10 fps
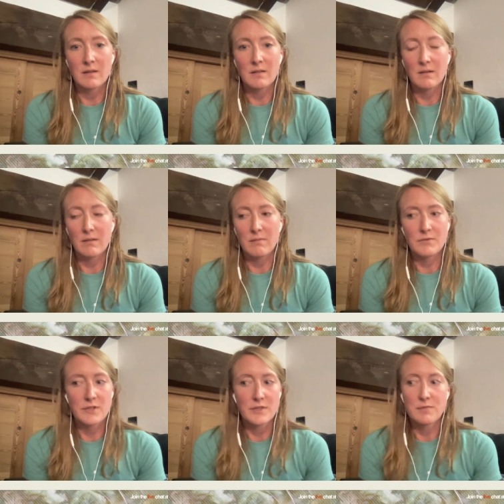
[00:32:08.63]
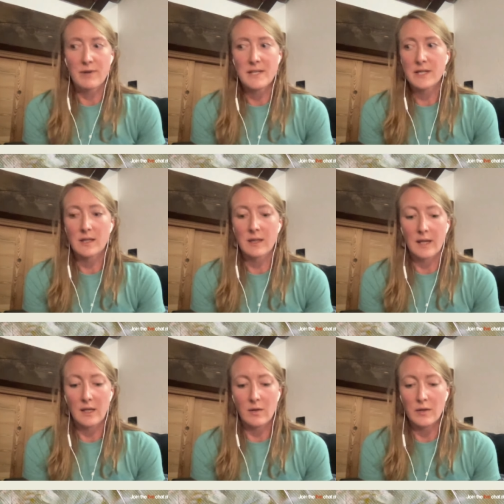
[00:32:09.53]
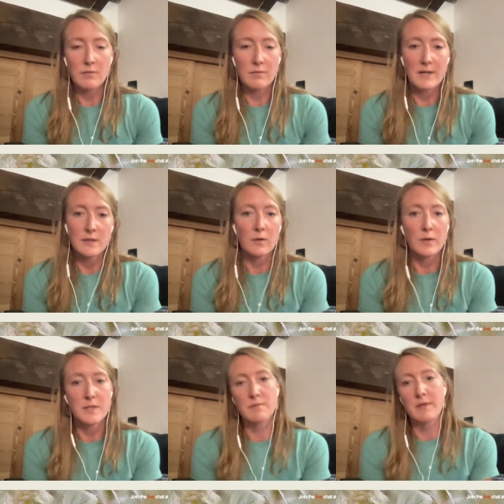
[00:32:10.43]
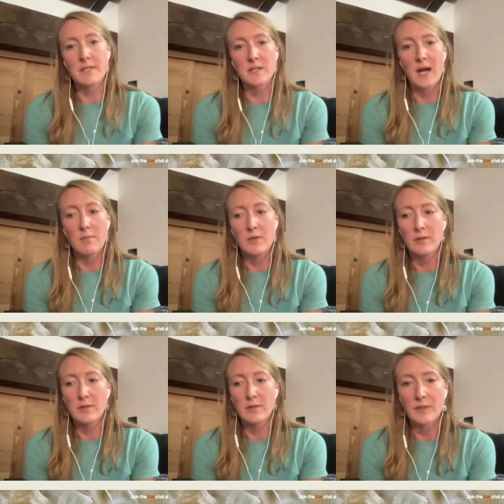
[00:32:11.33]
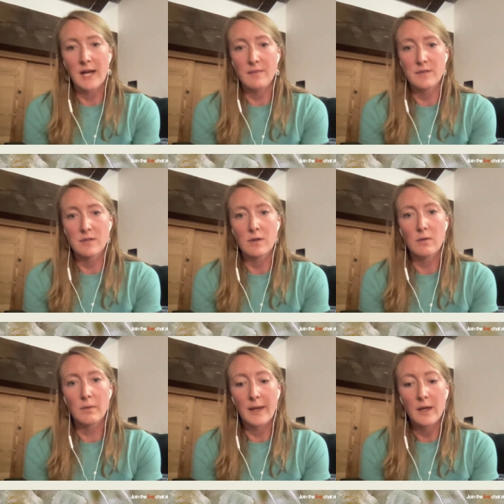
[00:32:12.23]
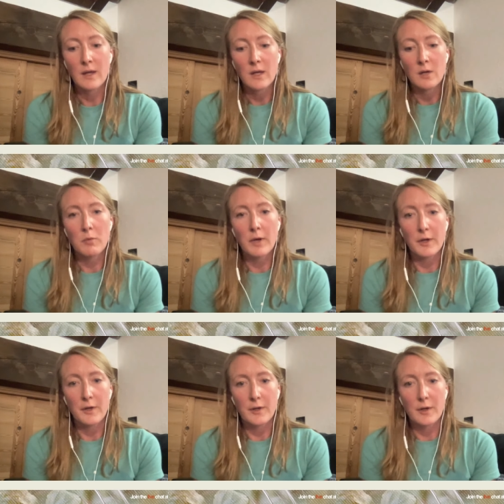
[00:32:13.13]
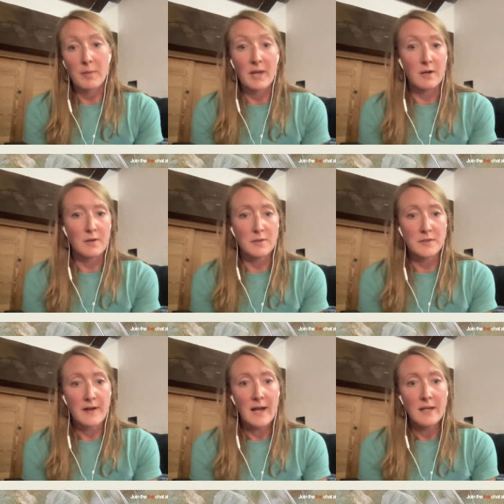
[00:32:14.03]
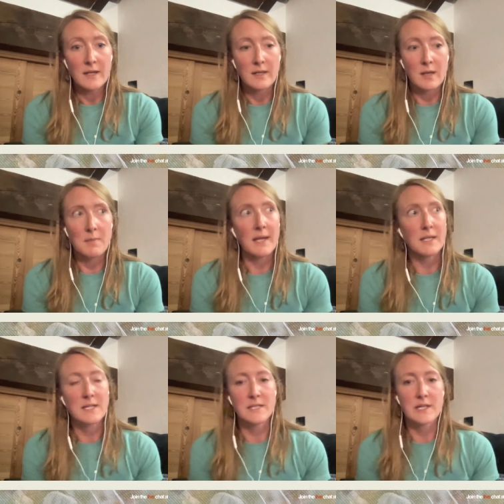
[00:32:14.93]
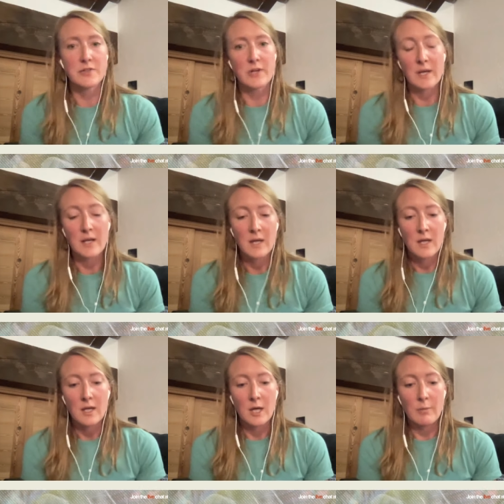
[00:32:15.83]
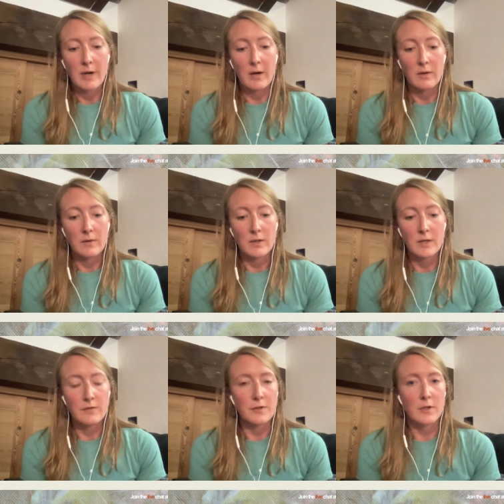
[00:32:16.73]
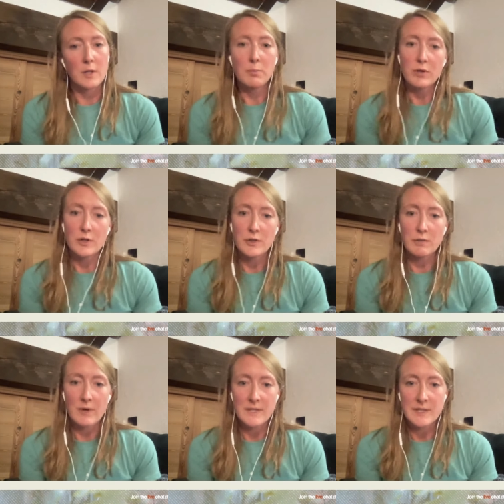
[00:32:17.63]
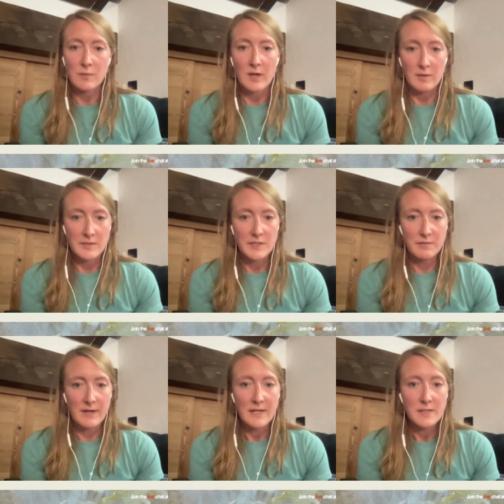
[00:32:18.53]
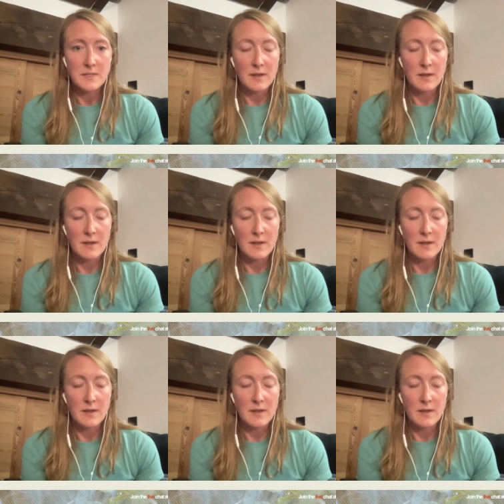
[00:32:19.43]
just racing, like, you know, you can race the course and race the time, but you also really have to know like where your competitors are at and then make a decision about if you're going to push and run someone else's race,